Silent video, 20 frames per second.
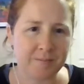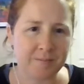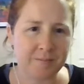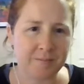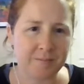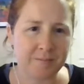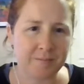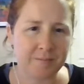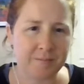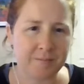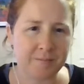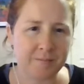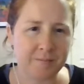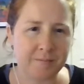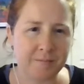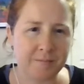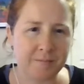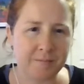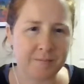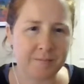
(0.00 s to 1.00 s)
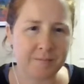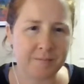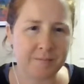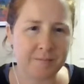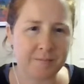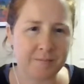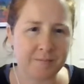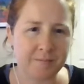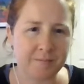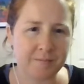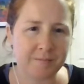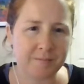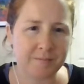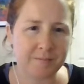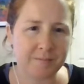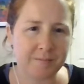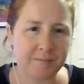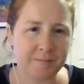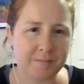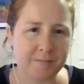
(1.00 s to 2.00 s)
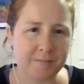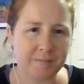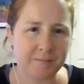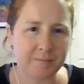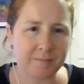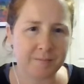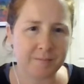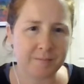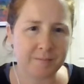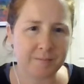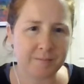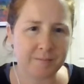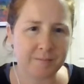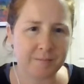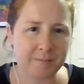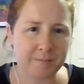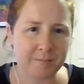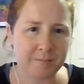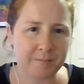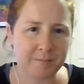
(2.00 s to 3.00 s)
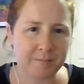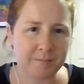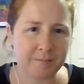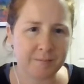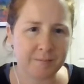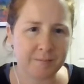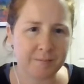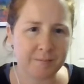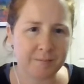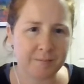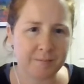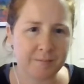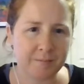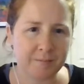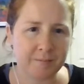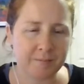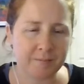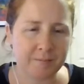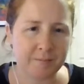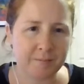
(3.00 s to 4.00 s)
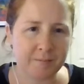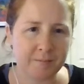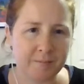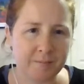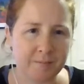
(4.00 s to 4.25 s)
[no speech]